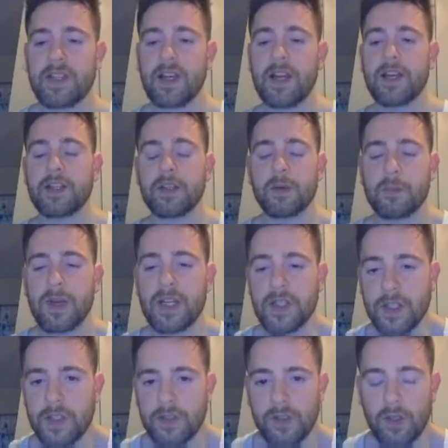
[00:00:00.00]
and your
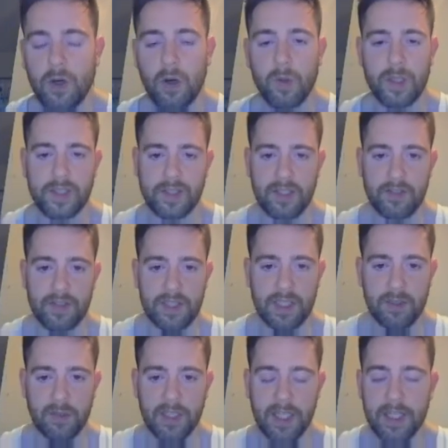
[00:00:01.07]
metrics are always healthy,
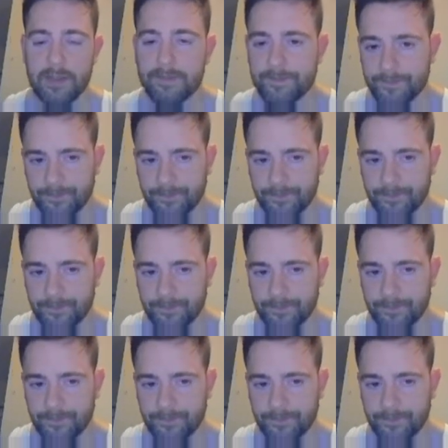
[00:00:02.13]
okay?